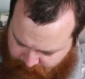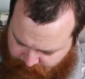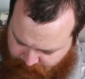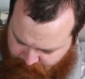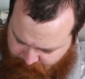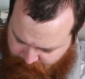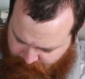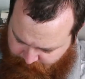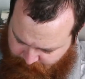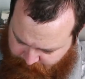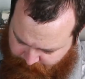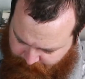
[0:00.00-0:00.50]

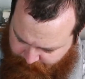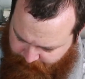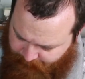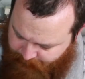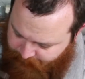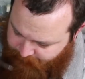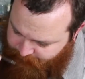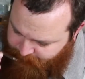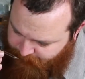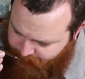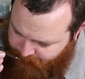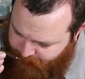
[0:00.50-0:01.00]

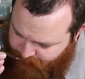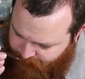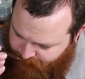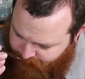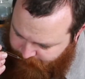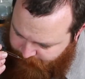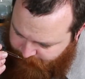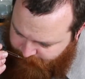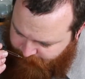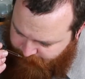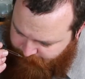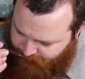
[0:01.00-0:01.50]

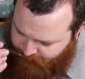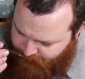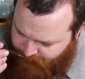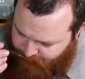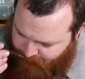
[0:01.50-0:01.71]
(no one is talking)